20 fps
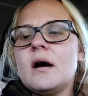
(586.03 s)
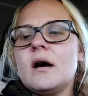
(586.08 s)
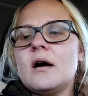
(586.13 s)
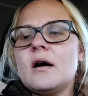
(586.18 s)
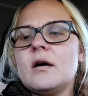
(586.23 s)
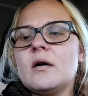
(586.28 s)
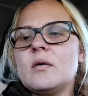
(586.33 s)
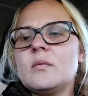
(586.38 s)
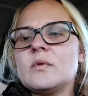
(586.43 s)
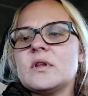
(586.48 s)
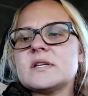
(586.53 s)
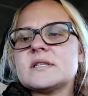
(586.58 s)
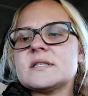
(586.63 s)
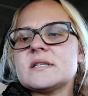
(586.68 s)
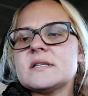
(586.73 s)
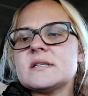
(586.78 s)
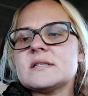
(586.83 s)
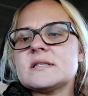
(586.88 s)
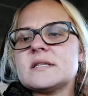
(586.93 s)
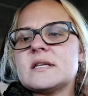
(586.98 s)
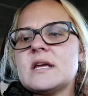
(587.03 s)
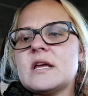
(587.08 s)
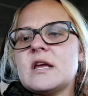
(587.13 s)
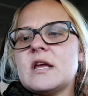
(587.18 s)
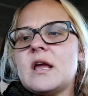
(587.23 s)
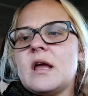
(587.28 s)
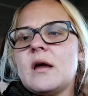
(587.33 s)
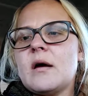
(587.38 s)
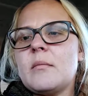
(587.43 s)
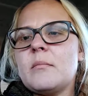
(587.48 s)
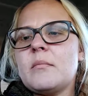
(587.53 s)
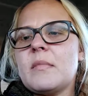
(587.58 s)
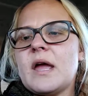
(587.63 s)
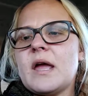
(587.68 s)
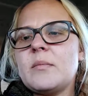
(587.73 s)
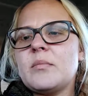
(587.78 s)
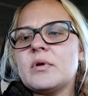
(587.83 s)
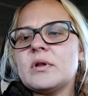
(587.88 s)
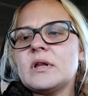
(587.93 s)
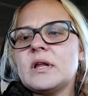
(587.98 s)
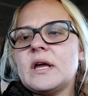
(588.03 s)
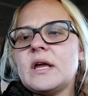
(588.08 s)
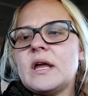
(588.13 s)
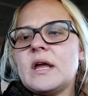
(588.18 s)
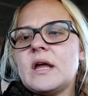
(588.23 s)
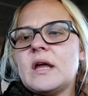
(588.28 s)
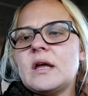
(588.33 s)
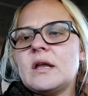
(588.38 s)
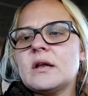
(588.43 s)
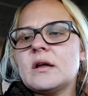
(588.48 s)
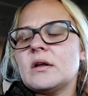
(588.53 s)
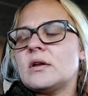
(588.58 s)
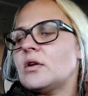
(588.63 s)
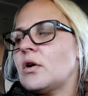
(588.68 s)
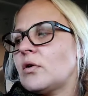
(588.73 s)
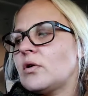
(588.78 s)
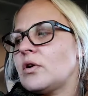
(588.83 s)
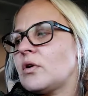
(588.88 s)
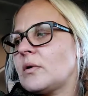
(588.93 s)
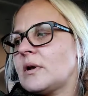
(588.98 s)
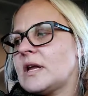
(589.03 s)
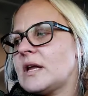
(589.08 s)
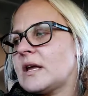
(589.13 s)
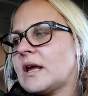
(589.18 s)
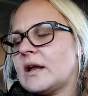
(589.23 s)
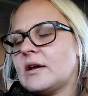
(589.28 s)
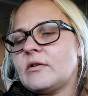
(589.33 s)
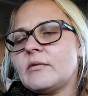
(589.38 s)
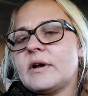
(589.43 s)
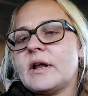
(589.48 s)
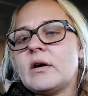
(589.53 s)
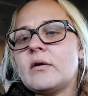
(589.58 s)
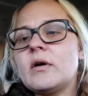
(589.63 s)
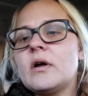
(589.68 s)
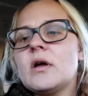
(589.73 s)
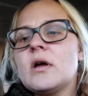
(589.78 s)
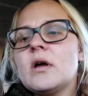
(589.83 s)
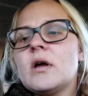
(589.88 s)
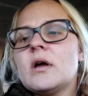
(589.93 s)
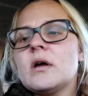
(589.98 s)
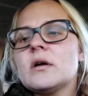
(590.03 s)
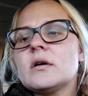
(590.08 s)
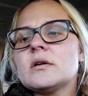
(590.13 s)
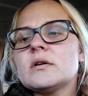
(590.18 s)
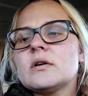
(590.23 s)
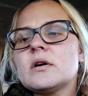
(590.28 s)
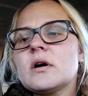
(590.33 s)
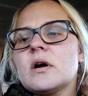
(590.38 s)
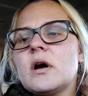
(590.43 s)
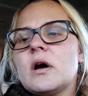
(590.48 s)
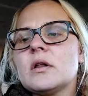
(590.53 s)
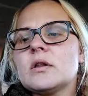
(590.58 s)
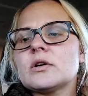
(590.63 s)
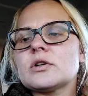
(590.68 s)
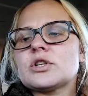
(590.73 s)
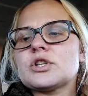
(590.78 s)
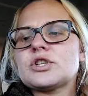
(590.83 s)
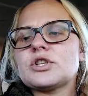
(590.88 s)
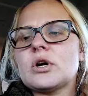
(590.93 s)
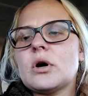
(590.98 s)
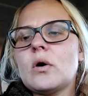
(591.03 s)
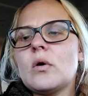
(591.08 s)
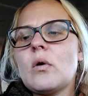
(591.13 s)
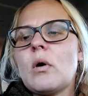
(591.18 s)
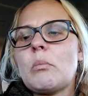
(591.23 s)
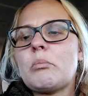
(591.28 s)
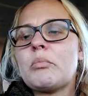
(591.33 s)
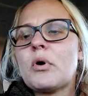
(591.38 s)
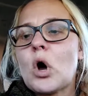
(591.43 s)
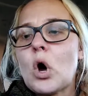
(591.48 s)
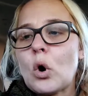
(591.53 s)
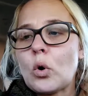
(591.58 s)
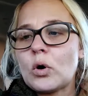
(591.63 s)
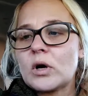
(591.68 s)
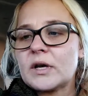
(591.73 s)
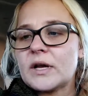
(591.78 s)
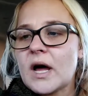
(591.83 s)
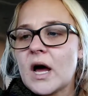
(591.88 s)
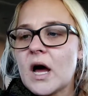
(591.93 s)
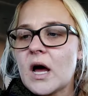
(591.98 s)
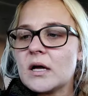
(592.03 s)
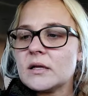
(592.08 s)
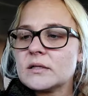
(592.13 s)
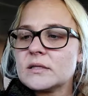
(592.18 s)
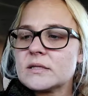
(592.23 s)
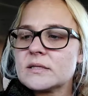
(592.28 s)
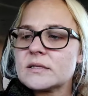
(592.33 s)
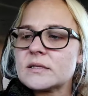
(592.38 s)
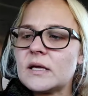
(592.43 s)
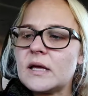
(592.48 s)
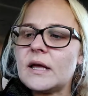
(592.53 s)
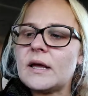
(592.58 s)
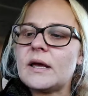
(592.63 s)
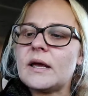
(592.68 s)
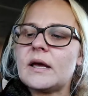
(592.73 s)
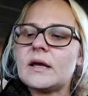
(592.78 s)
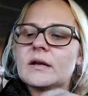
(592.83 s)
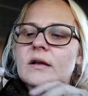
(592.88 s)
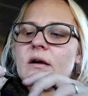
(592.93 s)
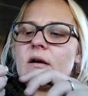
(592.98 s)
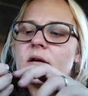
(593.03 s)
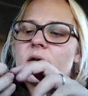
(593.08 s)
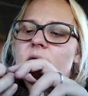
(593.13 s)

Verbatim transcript: um, this is the Maybelline... No, you don't need candy right now. Color Show Polka Dots in